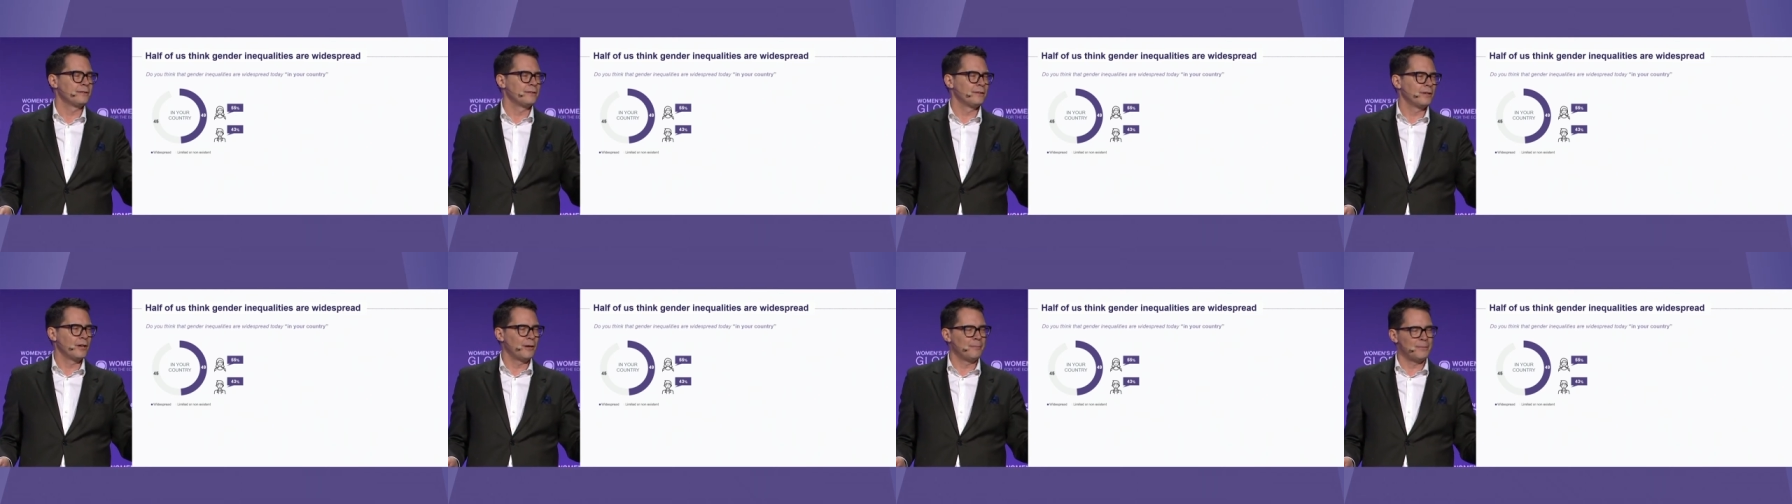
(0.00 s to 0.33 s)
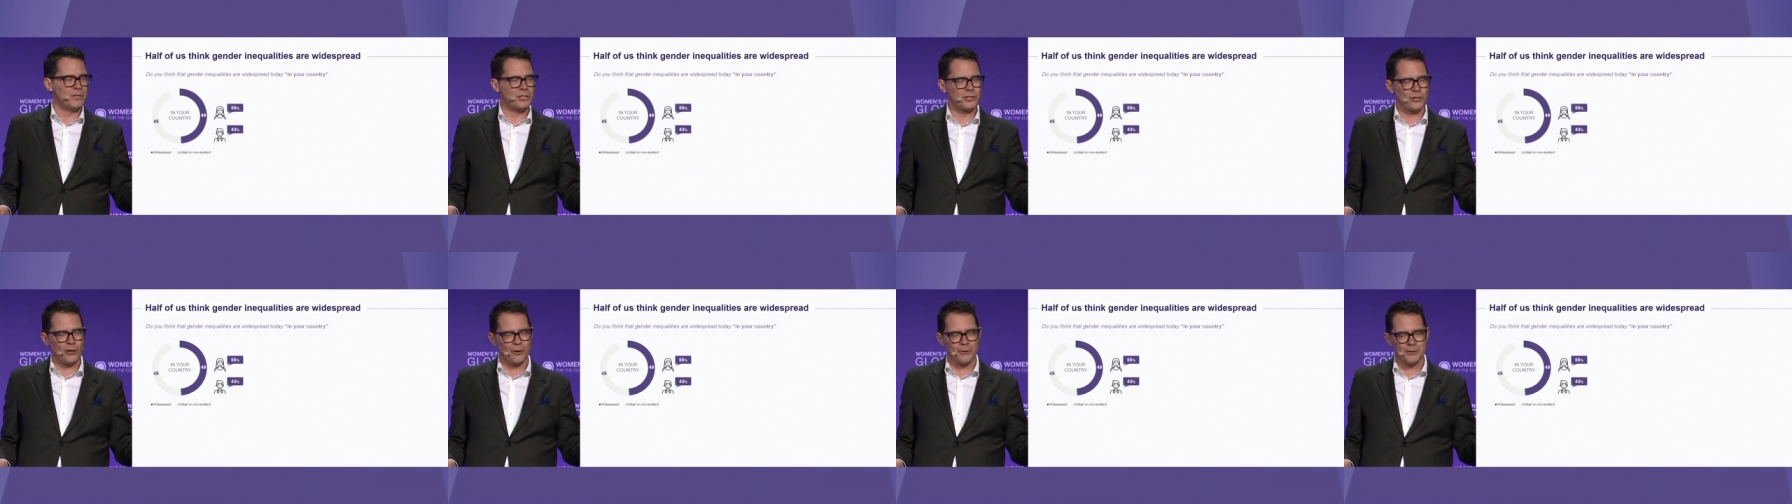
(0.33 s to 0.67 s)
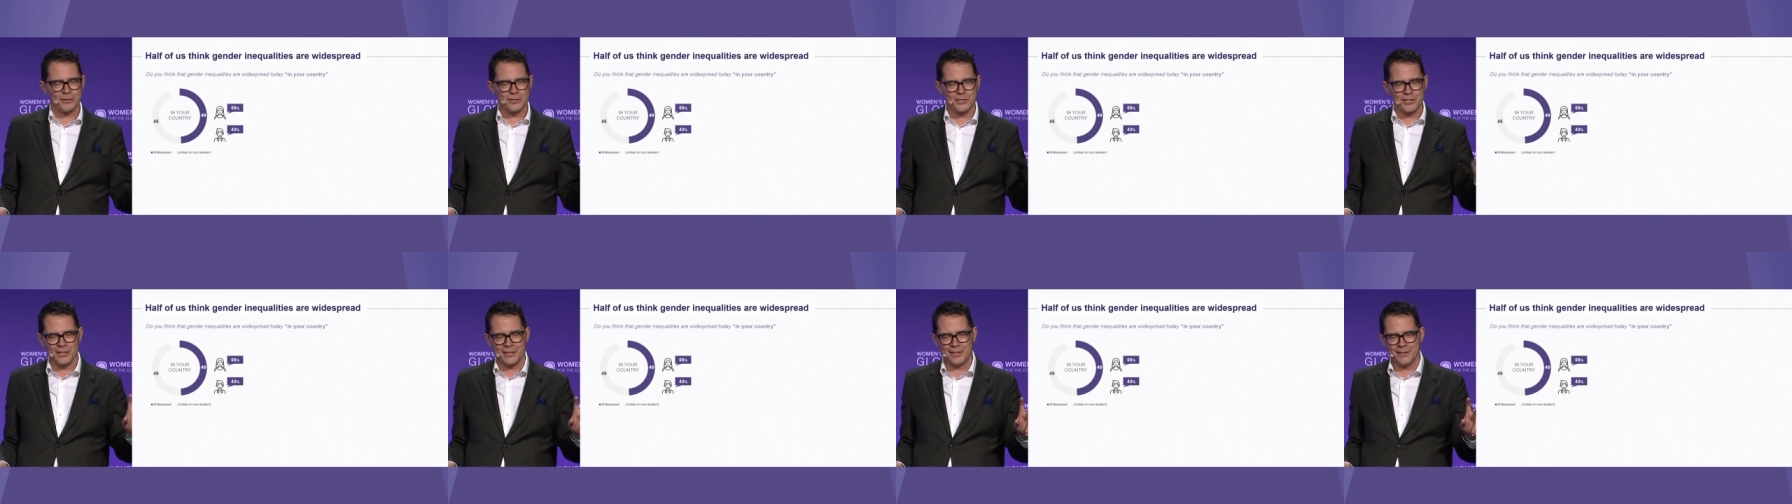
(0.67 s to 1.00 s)
a
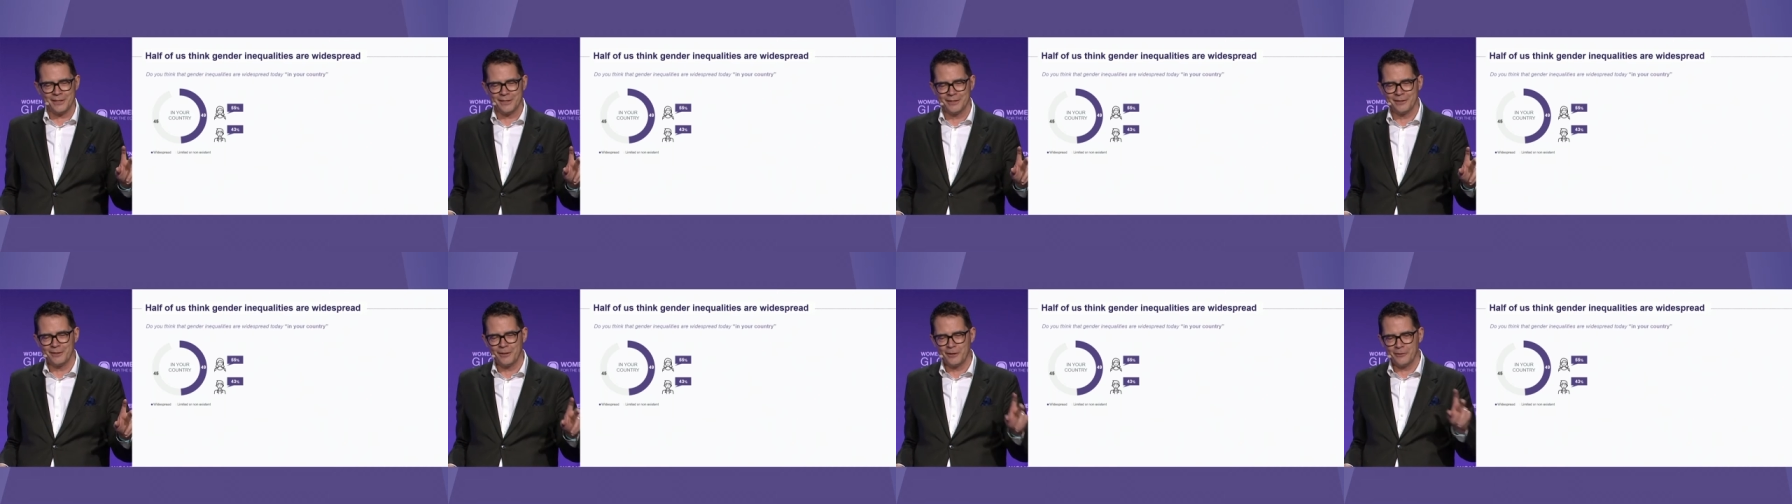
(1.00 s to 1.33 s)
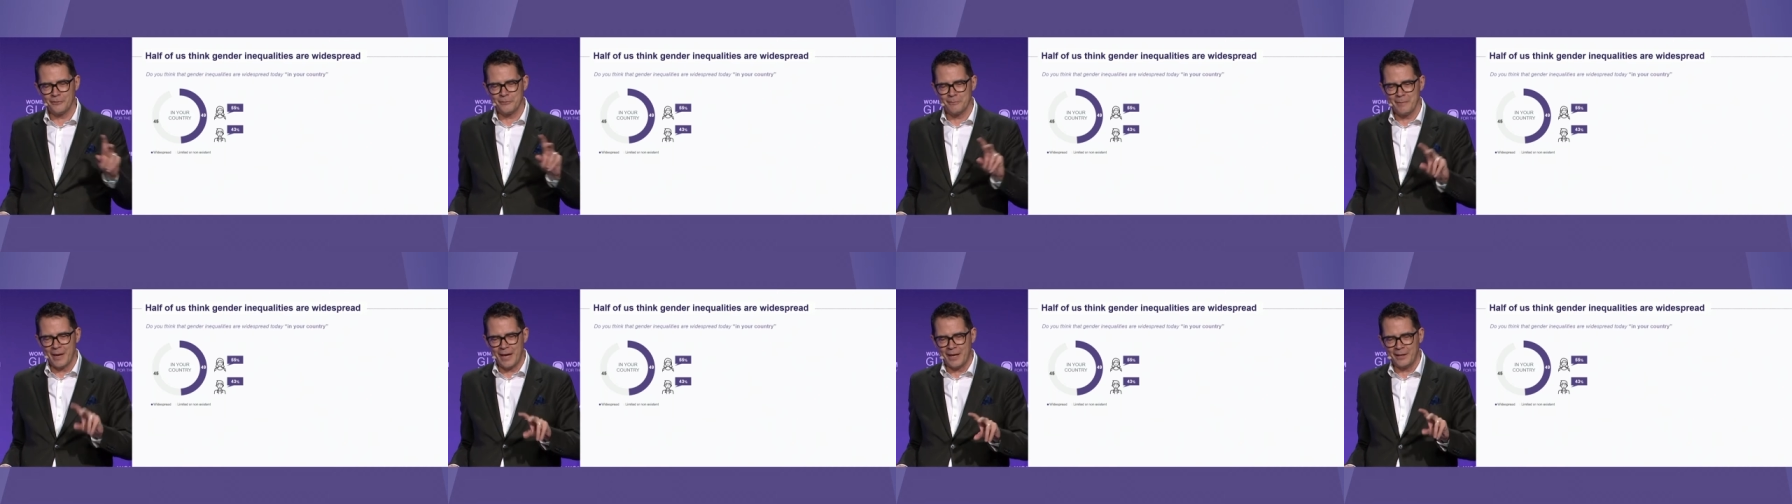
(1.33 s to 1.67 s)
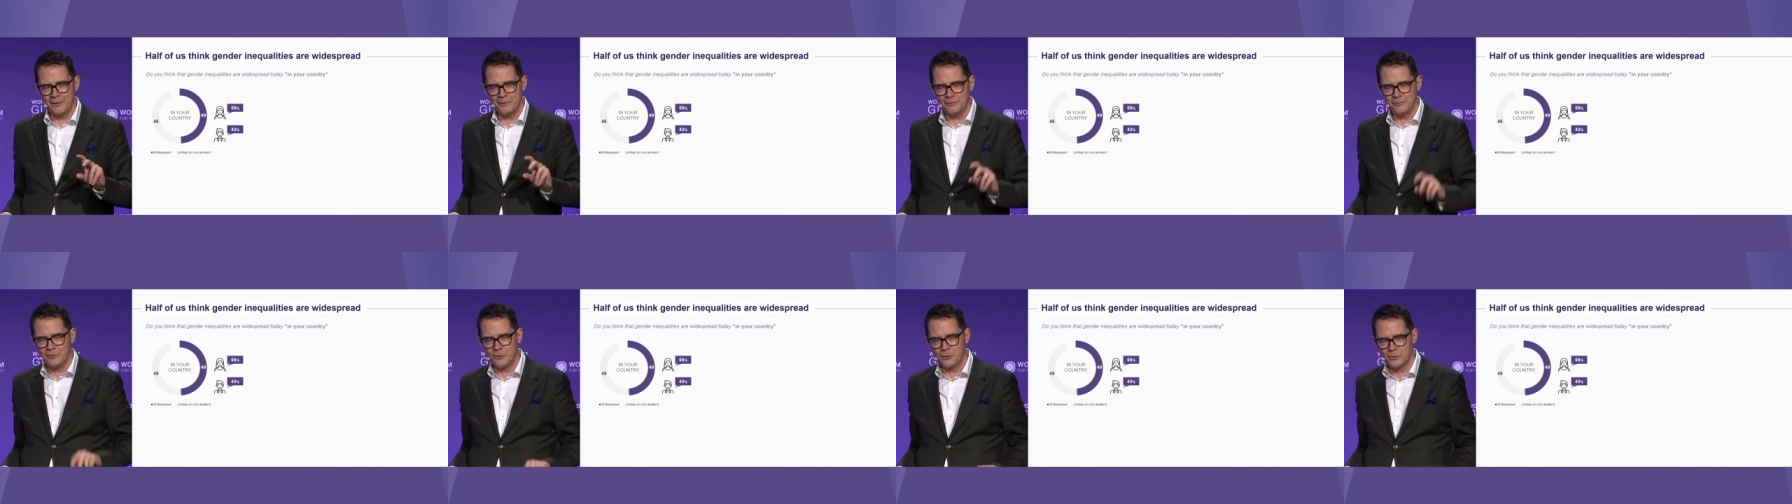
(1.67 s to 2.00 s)
majority of
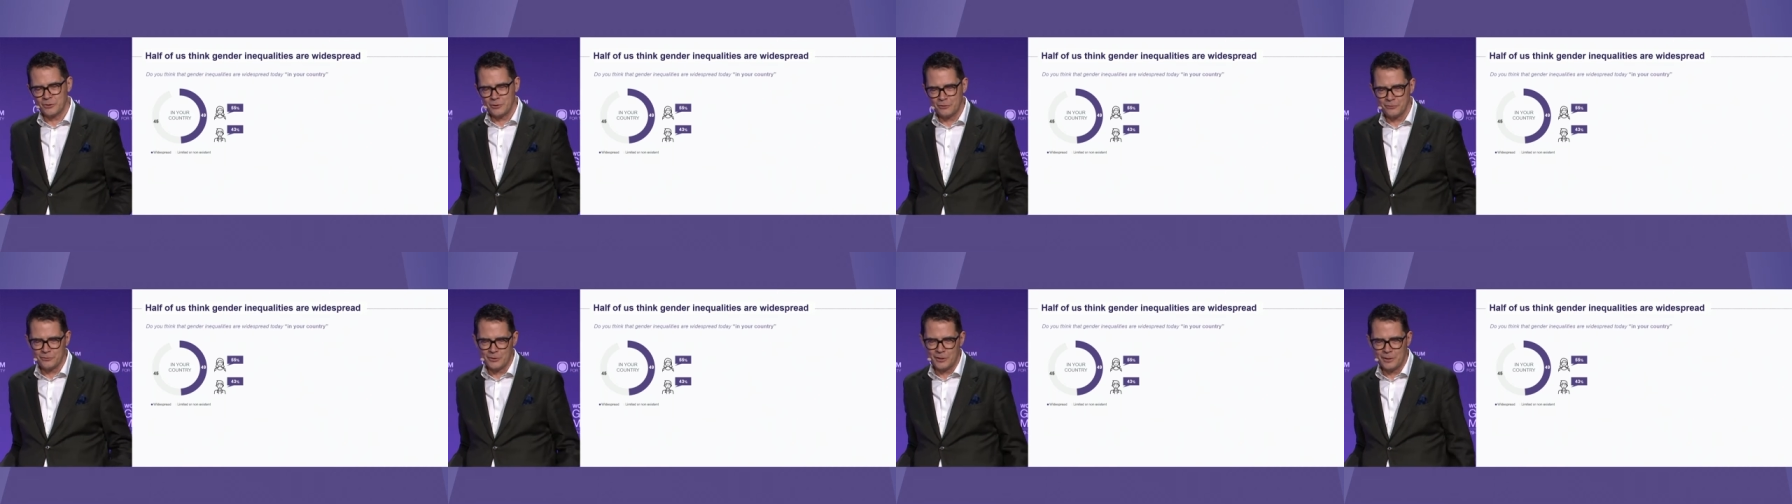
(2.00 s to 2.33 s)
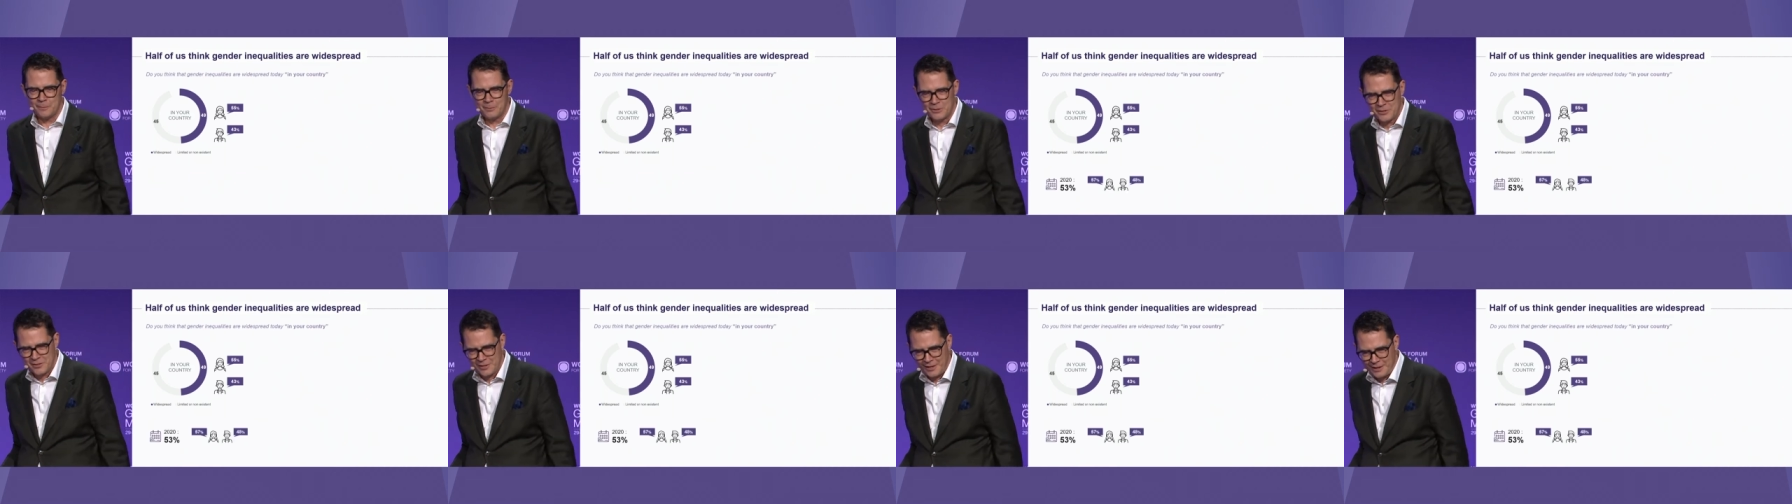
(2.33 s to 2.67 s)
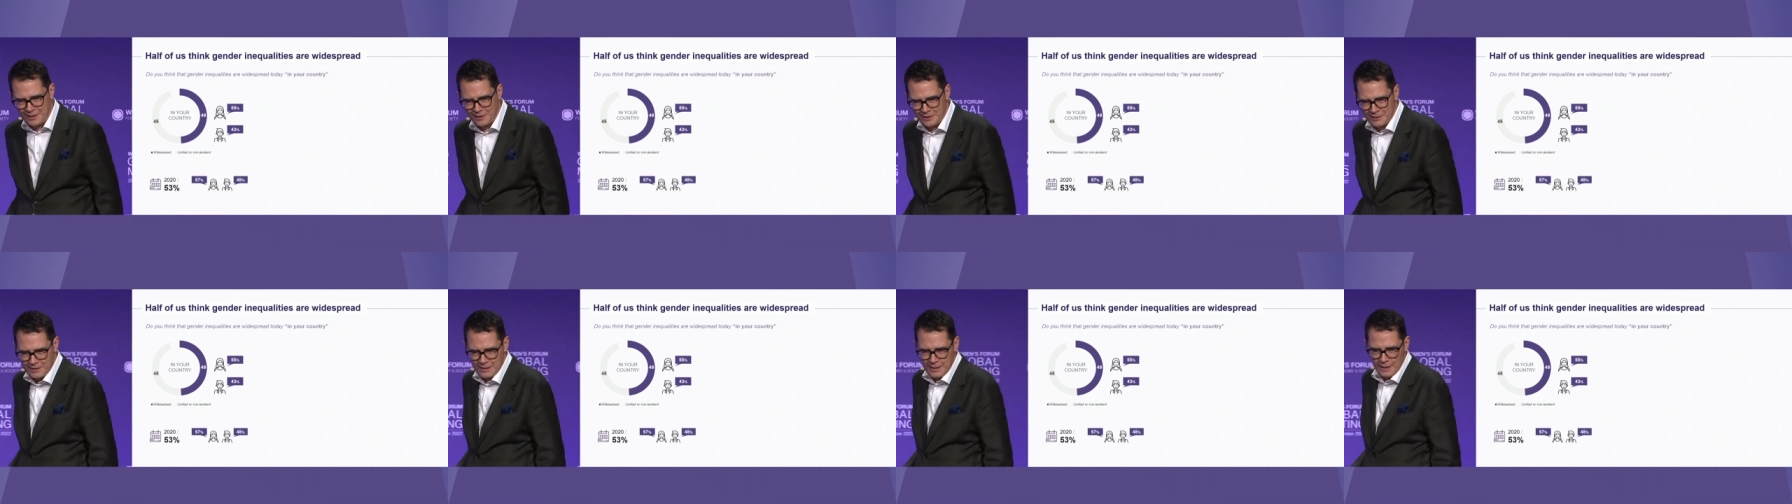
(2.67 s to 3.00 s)
men,
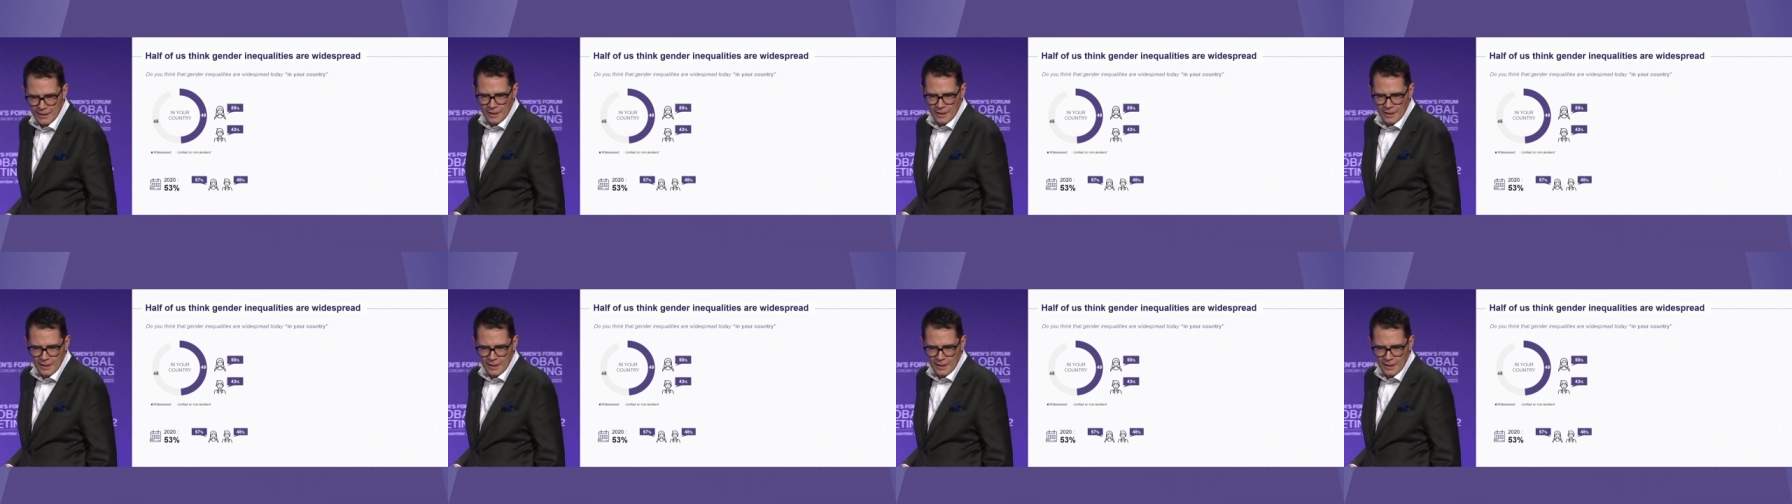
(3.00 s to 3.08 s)
43%.